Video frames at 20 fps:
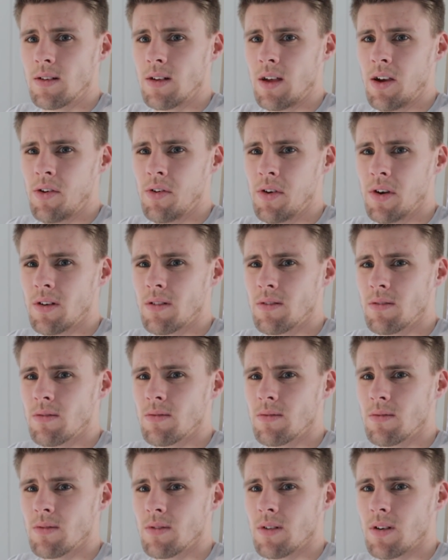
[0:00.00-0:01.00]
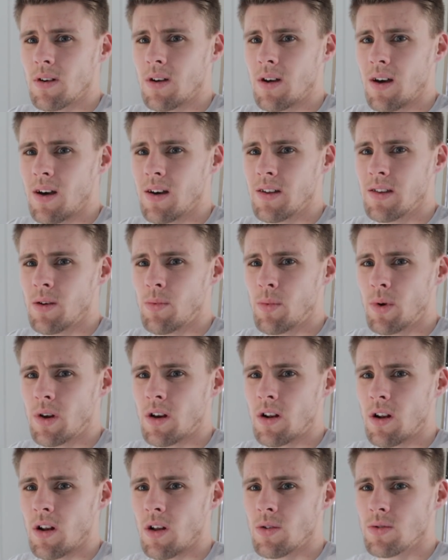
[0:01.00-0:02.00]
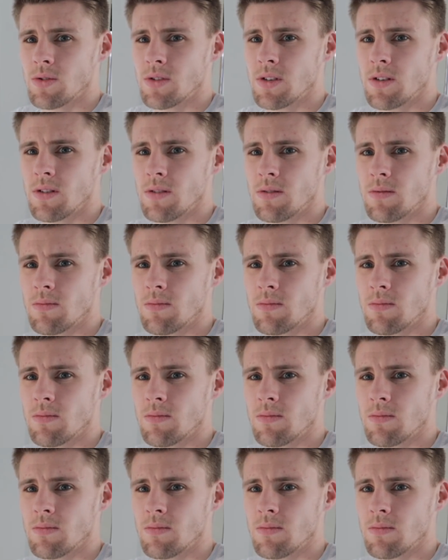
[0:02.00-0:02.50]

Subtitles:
Hear it? And then when I close it